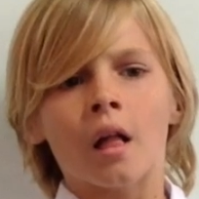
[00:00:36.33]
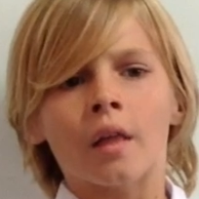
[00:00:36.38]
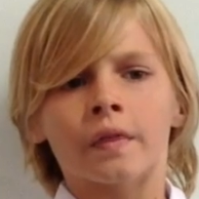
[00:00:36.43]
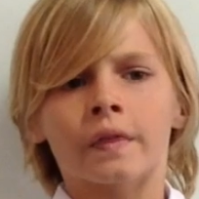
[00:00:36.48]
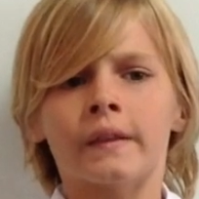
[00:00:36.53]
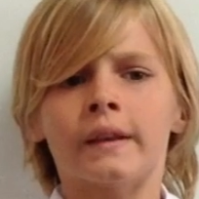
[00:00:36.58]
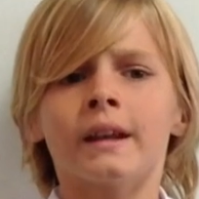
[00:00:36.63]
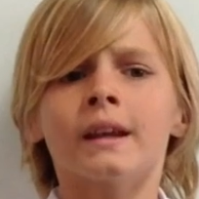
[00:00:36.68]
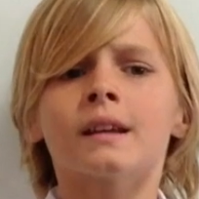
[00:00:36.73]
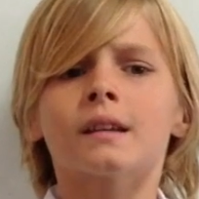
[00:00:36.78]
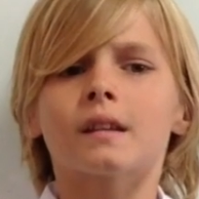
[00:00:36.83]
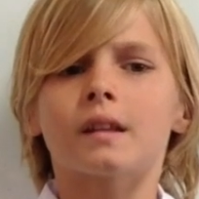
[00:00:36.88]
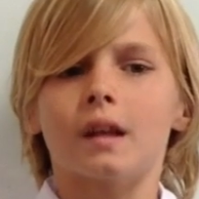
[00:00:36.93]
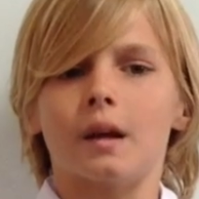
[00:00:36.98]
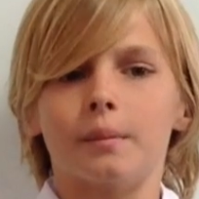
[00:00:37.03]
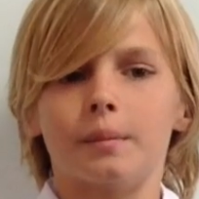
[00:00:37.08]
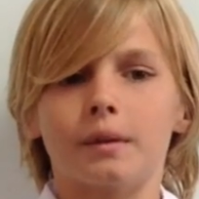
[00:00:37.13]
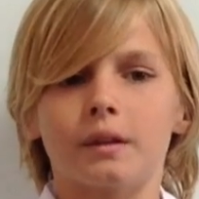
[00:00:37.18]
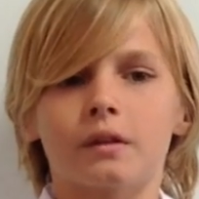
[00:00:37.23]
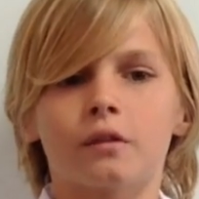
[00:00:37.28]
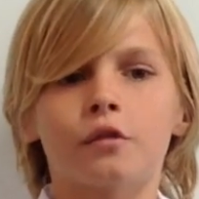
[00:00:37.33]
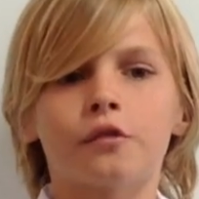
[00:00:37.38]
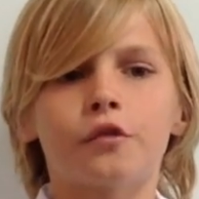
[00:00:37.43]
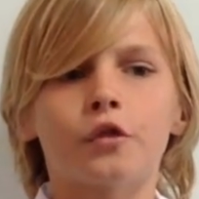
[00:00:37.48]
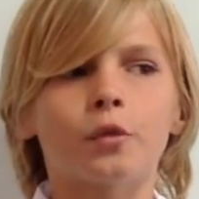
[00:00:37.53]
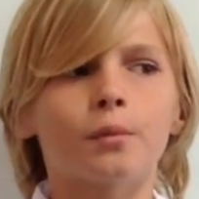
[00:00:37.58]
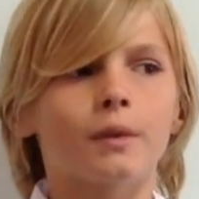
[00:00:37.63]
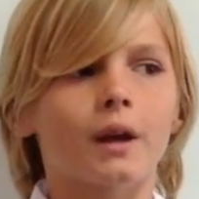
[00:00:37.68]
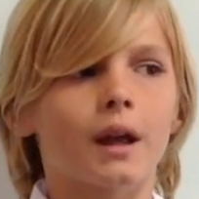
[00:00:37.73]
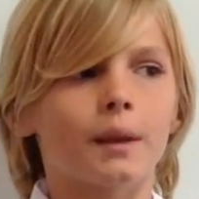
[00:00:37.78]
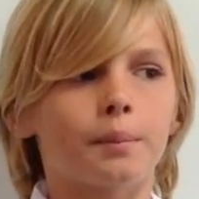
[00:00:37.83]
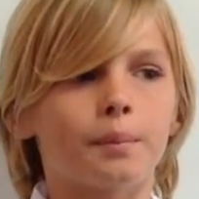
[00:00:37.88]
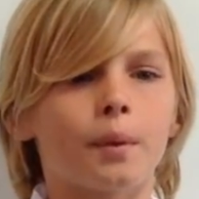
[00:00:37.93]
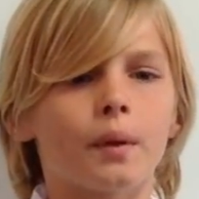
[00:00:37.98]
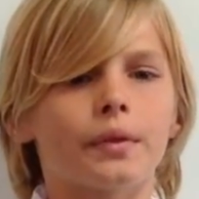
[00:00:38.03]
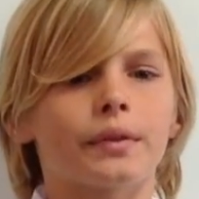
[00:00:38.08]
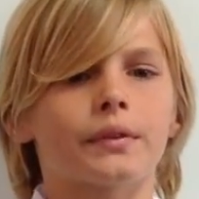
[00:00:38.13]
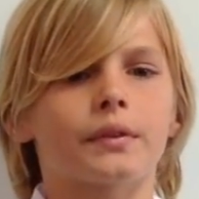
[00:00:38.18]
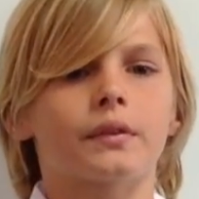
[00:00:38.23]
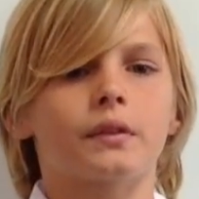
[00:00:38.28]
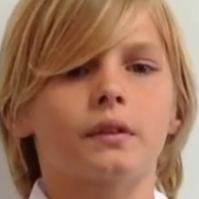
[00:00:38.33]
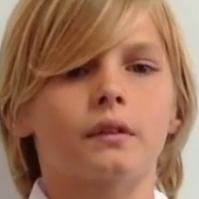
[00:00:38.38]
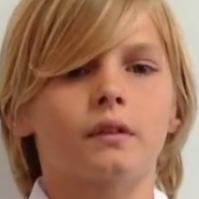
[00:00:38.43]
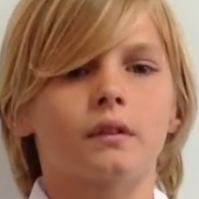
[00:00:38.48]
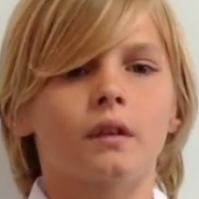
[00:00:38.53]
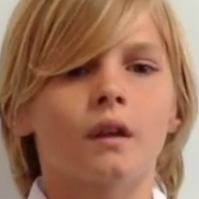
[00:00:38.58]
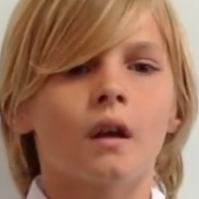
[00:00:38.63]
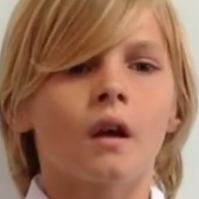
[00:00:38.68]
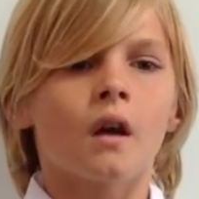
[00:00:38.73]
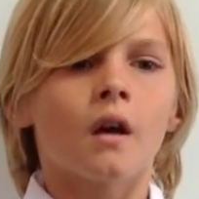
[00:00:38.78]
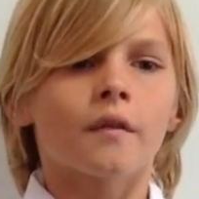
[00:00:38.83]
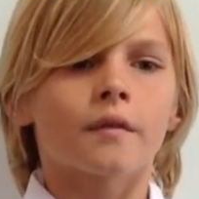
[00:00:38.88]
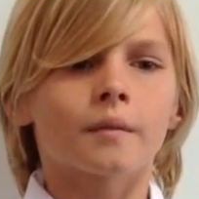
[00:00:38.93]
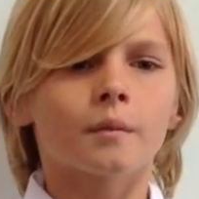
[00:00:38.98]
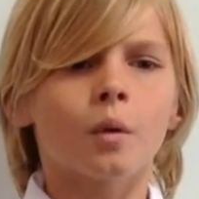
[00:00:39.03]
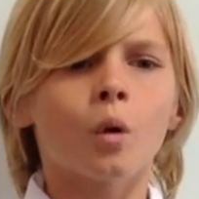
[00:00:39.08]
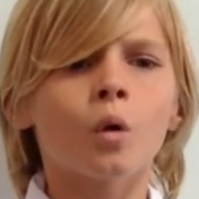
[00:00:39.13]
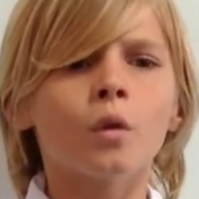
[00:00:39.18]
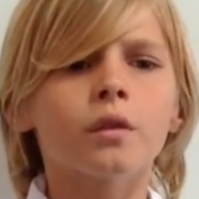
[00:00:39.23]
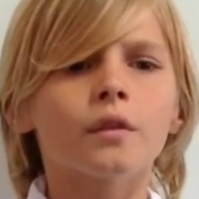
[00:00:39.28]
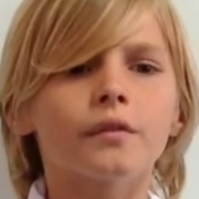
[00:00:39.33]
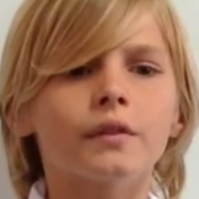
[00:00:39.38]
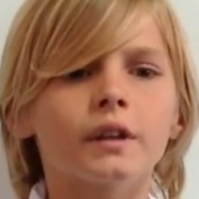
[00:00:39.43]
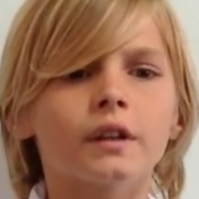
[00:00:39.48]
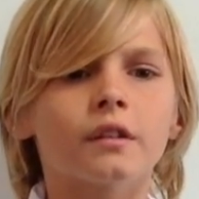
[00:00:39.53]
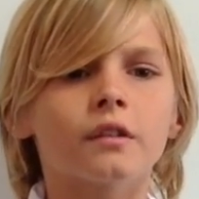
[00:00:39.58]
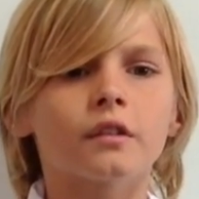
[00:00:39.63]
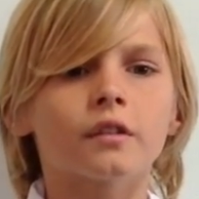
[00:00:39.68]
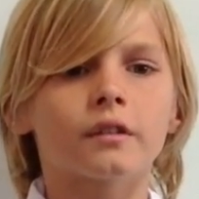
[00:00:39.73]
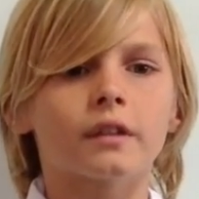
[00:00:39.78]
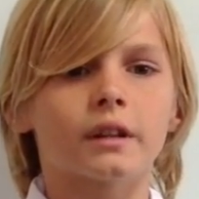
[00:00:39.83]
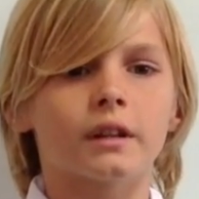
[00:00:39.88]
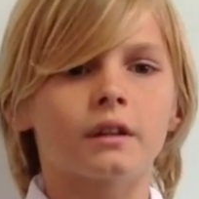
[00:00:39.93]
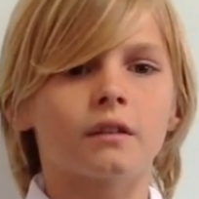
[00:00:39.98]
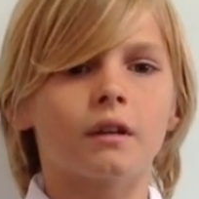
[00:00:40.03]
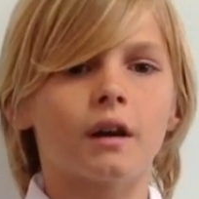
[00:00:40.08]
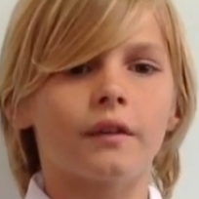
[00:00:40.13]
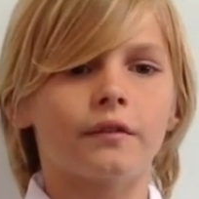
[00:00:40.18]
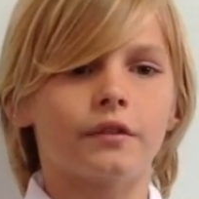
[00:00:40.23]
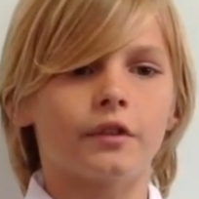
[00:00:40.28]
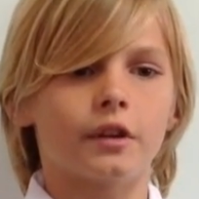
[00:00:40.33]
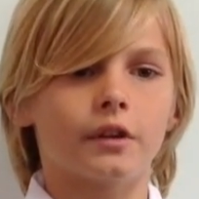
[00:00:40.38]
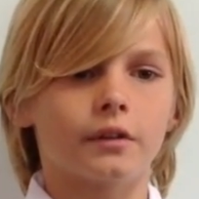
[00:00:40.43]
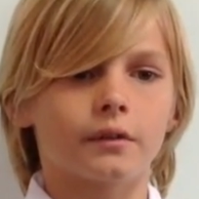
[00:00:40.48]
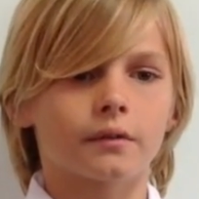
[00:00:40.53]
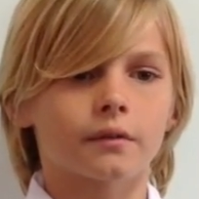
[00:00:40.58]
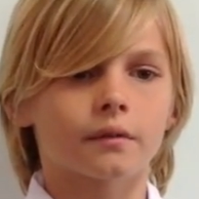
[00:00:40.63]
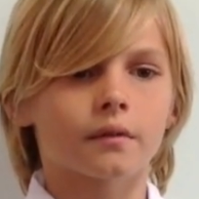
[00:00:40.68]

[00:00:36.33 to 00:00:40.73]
The next step is to form a hypothesis from all the research that you have done.